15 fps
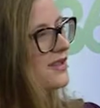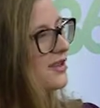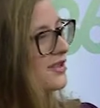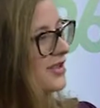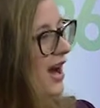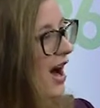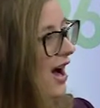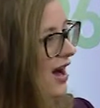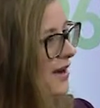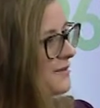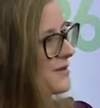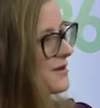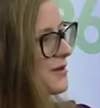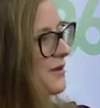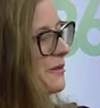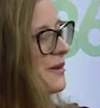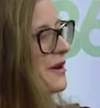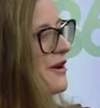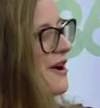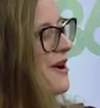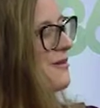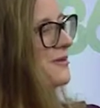their time so that we
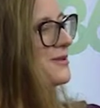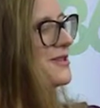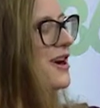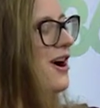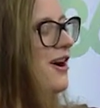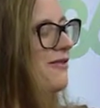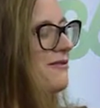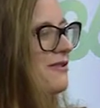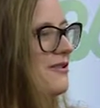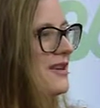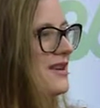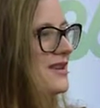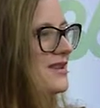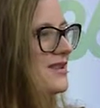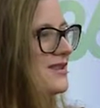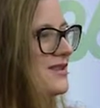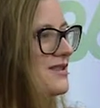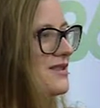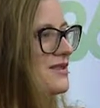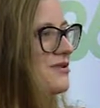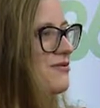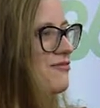are able to offer
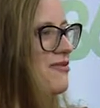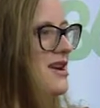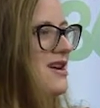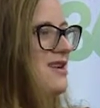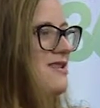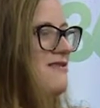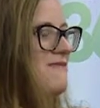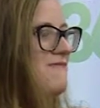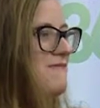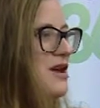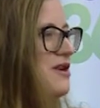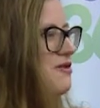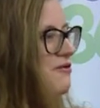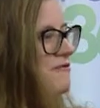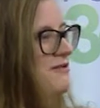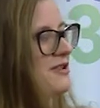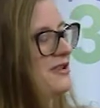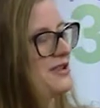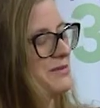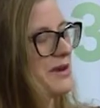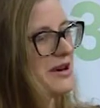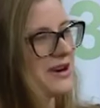this great makeover
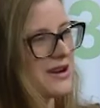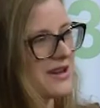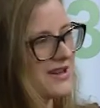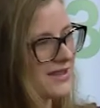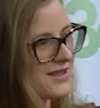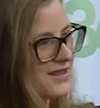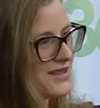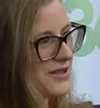experience